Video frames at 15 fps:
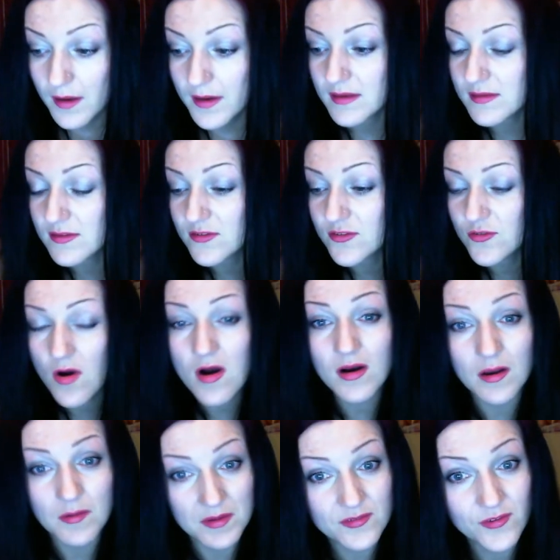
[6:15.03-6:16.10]
It's
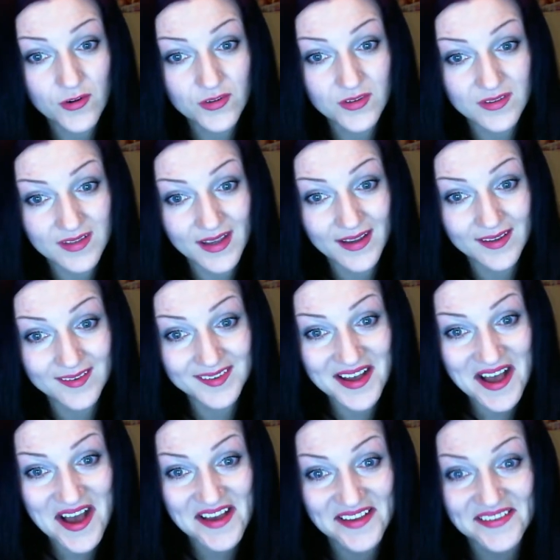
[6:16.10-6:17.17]
stronger. It's 40 seconds,
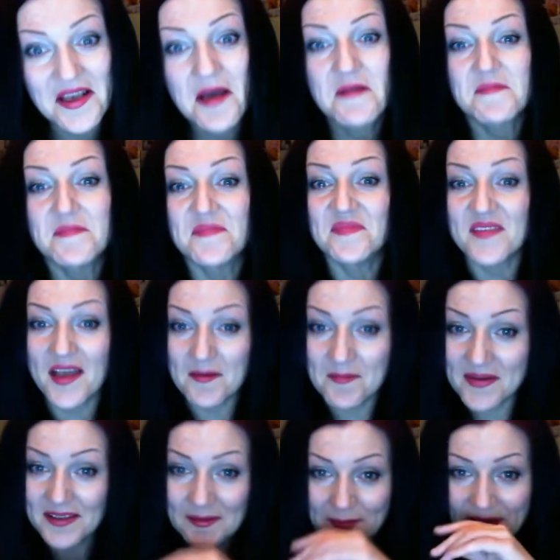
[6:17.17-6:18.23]
guys! I made
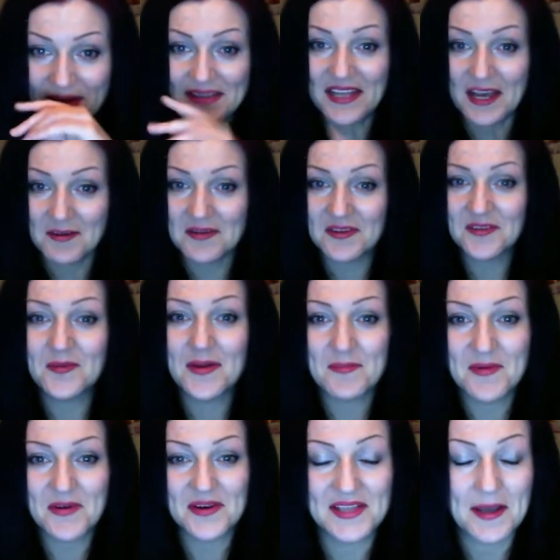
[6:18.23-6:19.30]
it better. I will do one
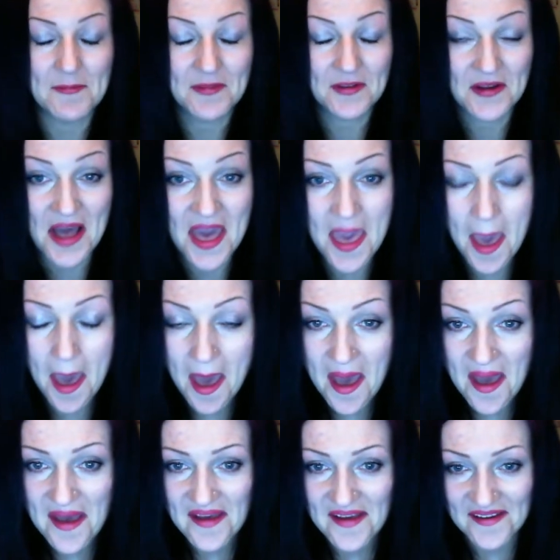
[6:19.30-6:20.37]
more attempt, okay?
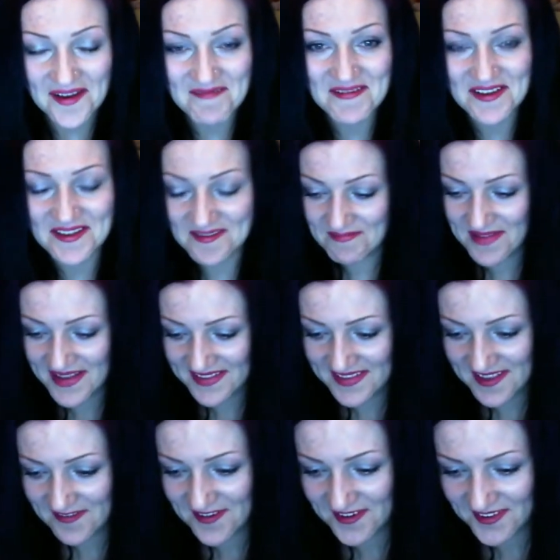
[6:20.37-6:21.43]
I made it
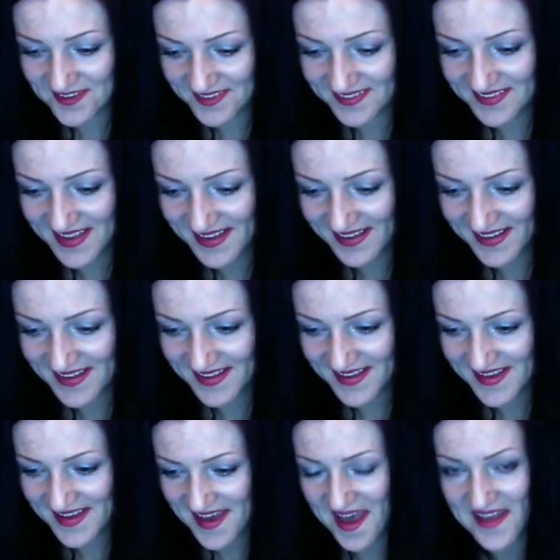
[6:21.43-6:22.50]
better 40
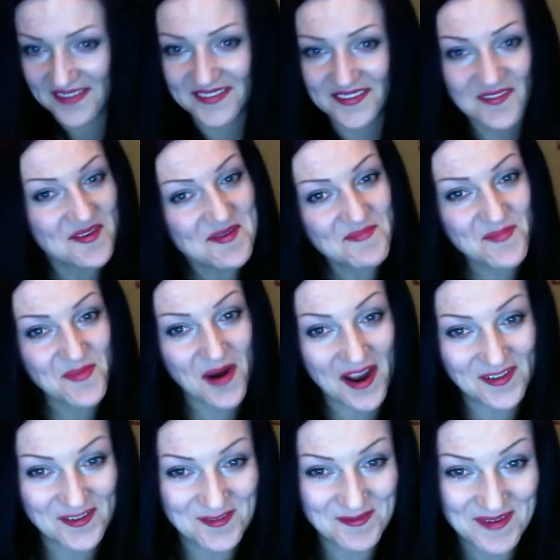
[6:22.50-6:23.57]
seconds! Well, I'm
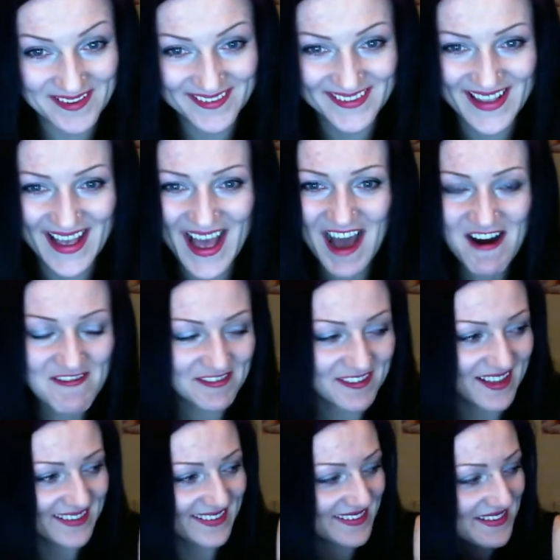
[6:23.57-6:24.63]
proud of myself.
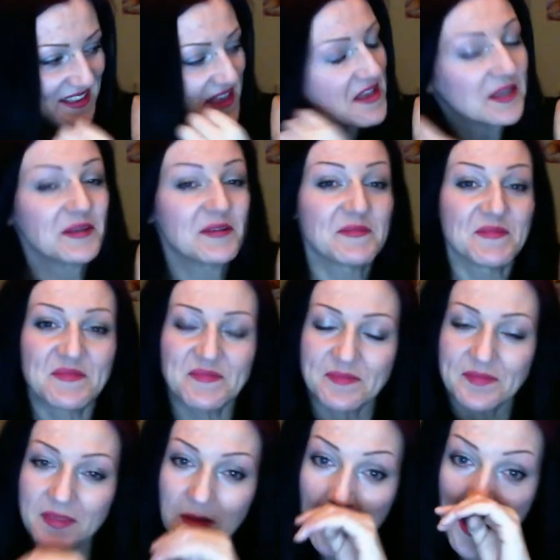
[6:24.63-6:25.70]
That's the...
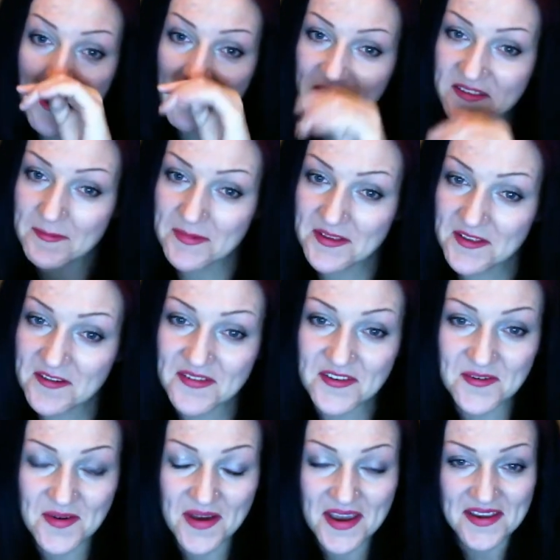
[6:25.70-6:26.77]
Oh, it's a bit of a
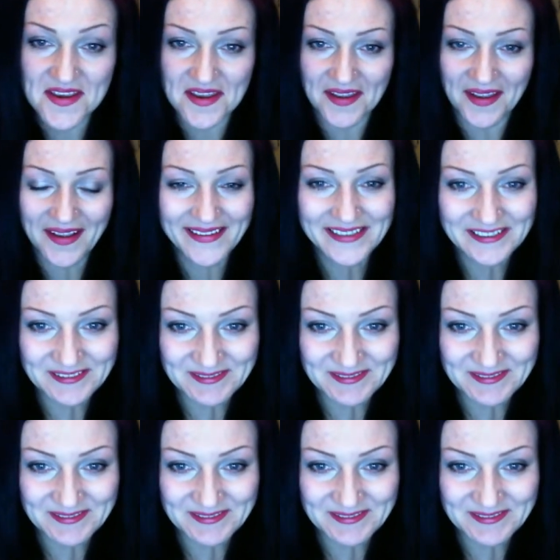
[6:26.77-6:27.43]
training.